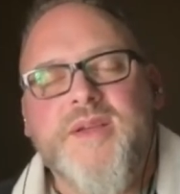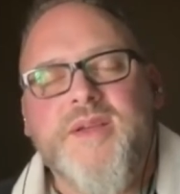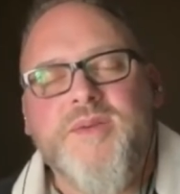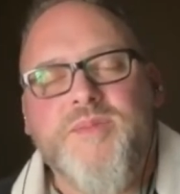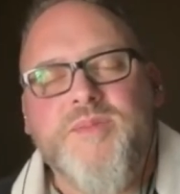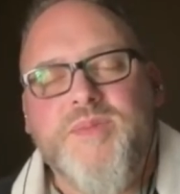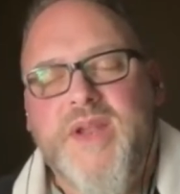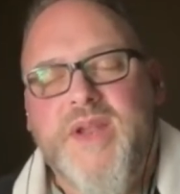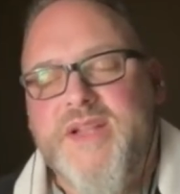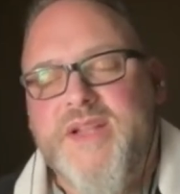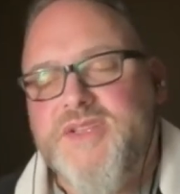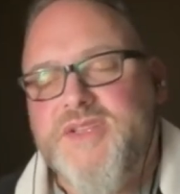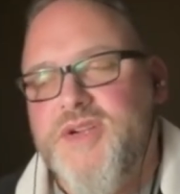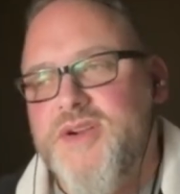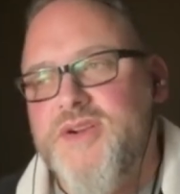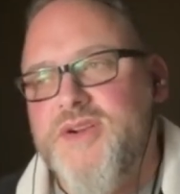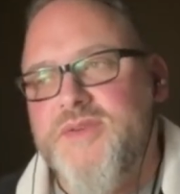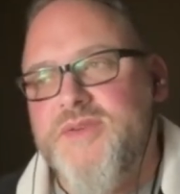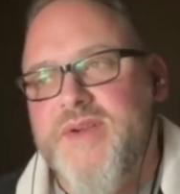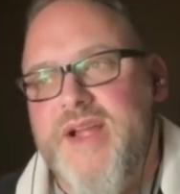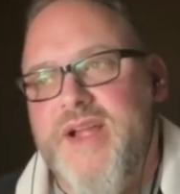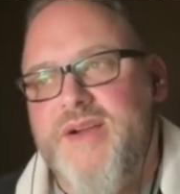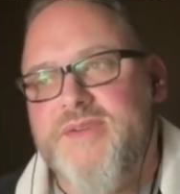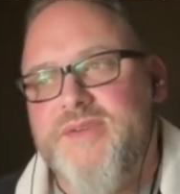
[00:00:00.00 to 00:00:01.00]
But I turn
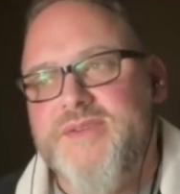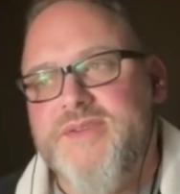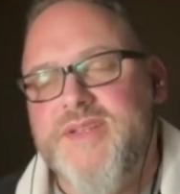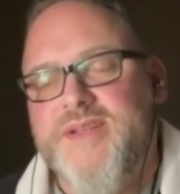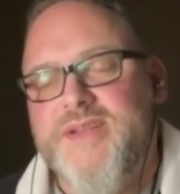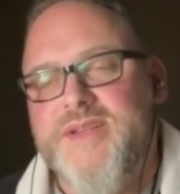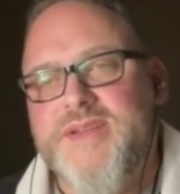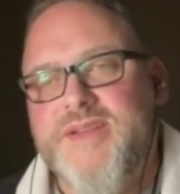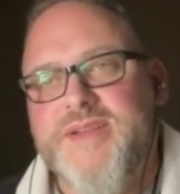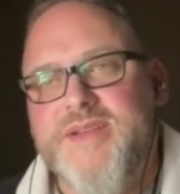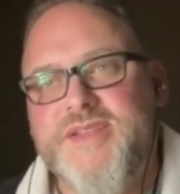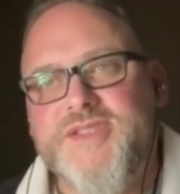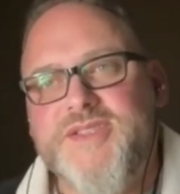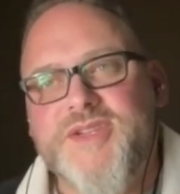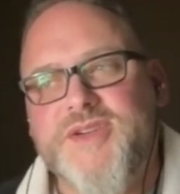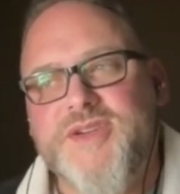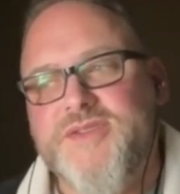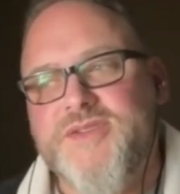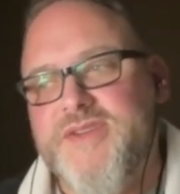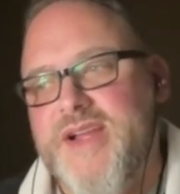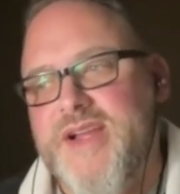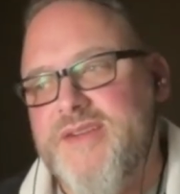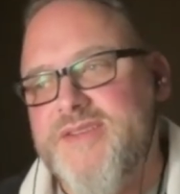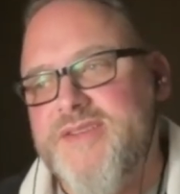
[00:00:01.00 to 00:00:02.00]
around
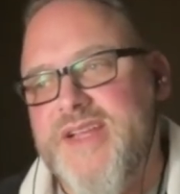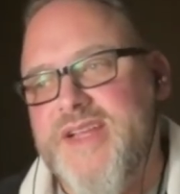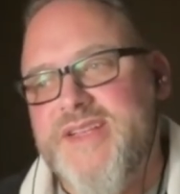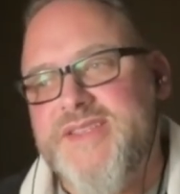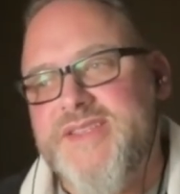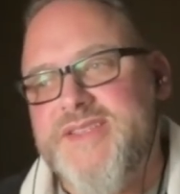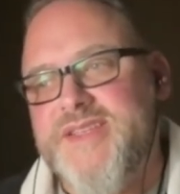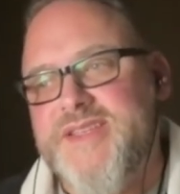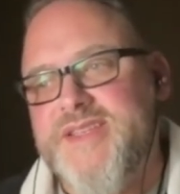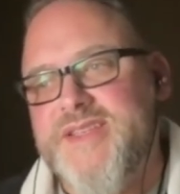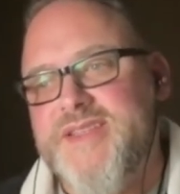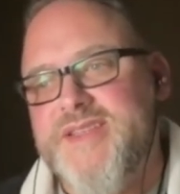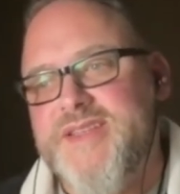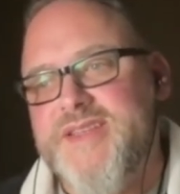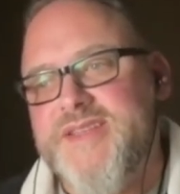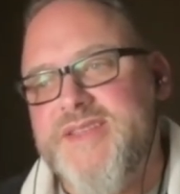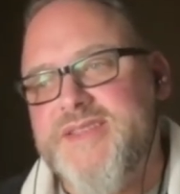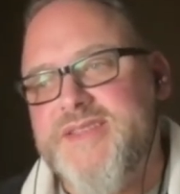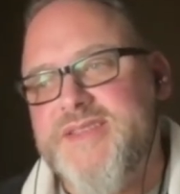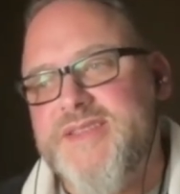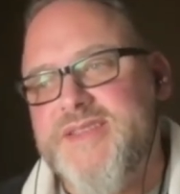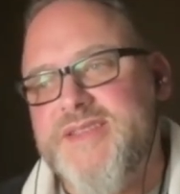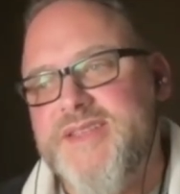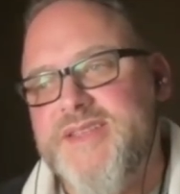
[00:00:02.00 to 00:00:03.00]
and I see
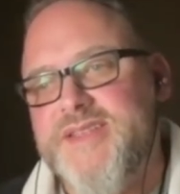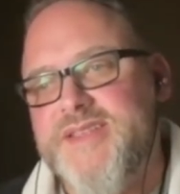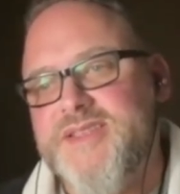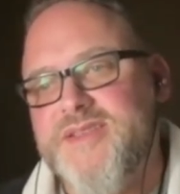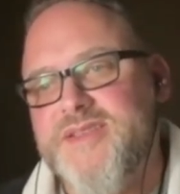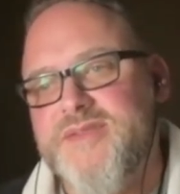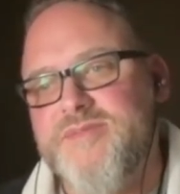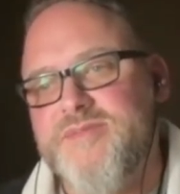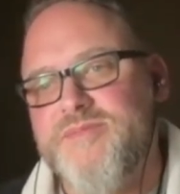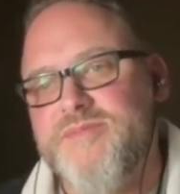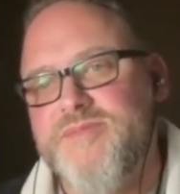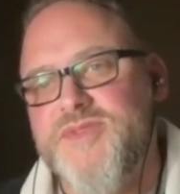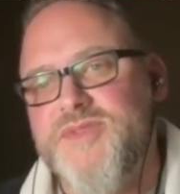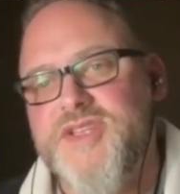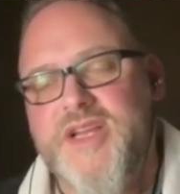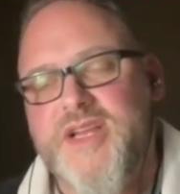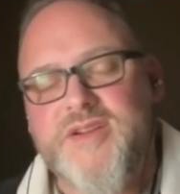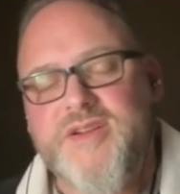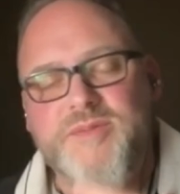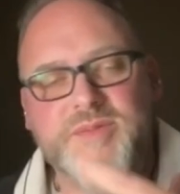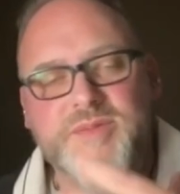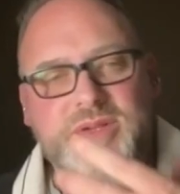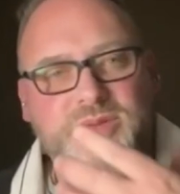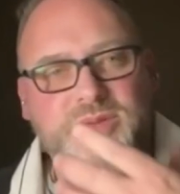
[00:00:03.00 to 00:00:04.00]
this
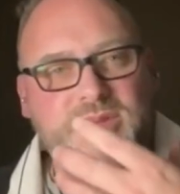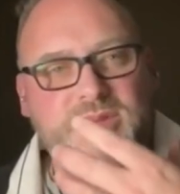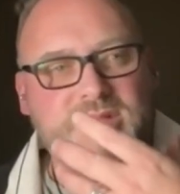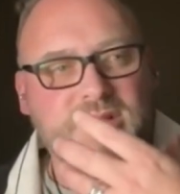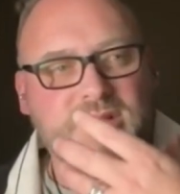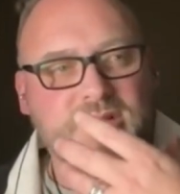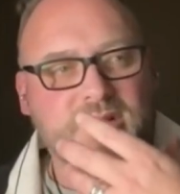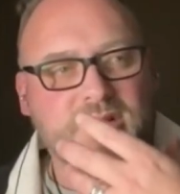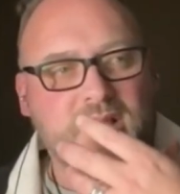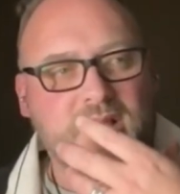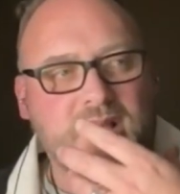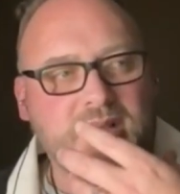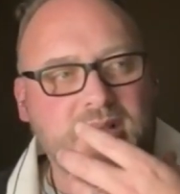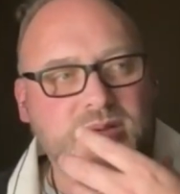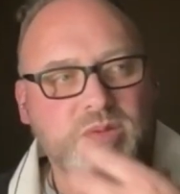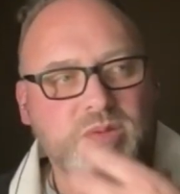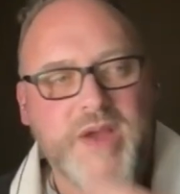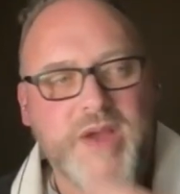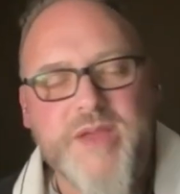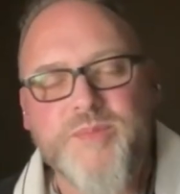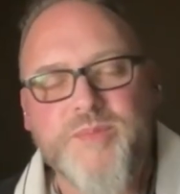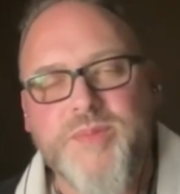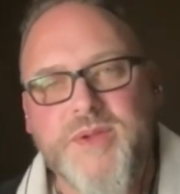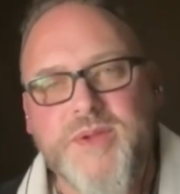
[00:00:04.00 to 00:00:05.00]
gentleman with a long
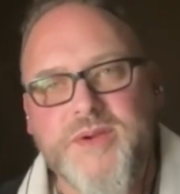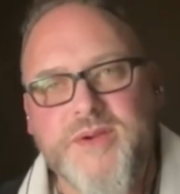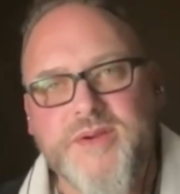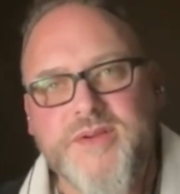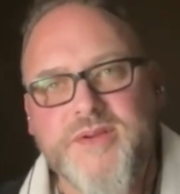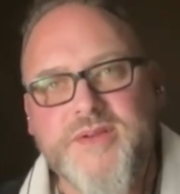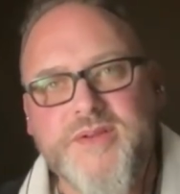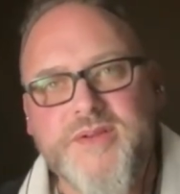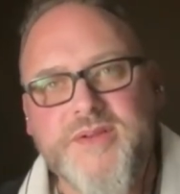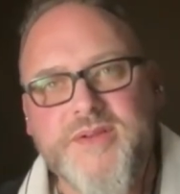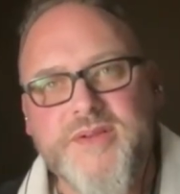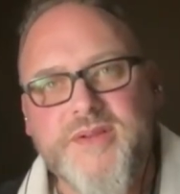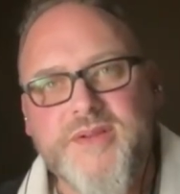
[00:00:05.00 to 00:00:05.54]
white beard,